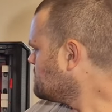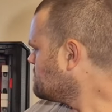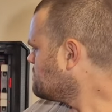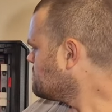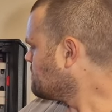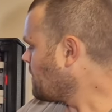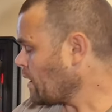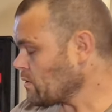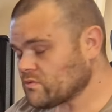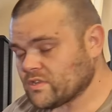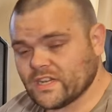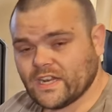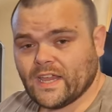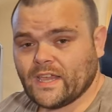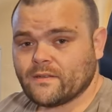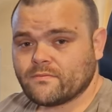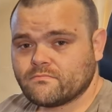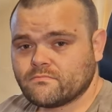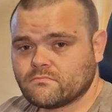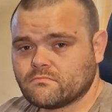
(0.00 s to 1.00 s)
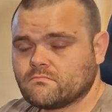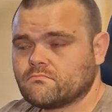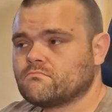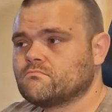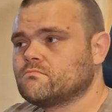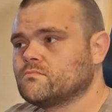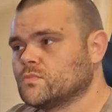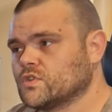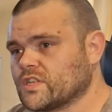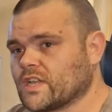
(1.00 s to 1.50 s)
Mounting it
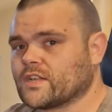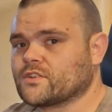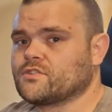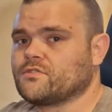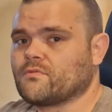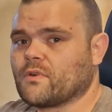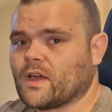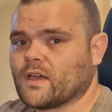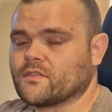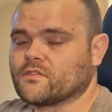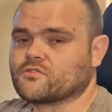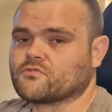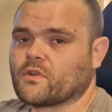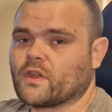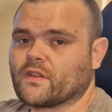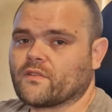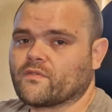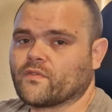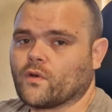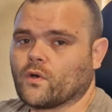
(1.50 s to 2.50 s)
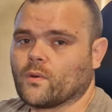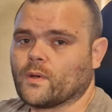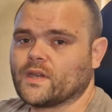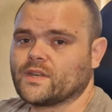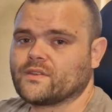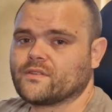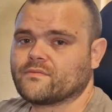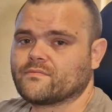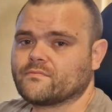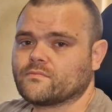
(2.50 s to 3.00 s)
was actually rather
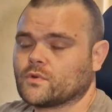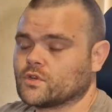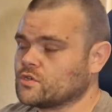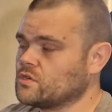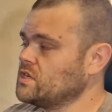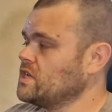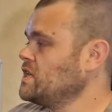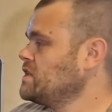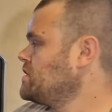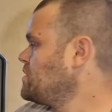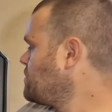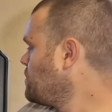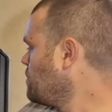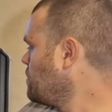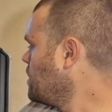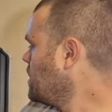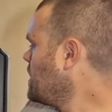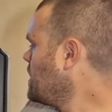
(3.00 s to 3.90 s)
straightforward. What you need to do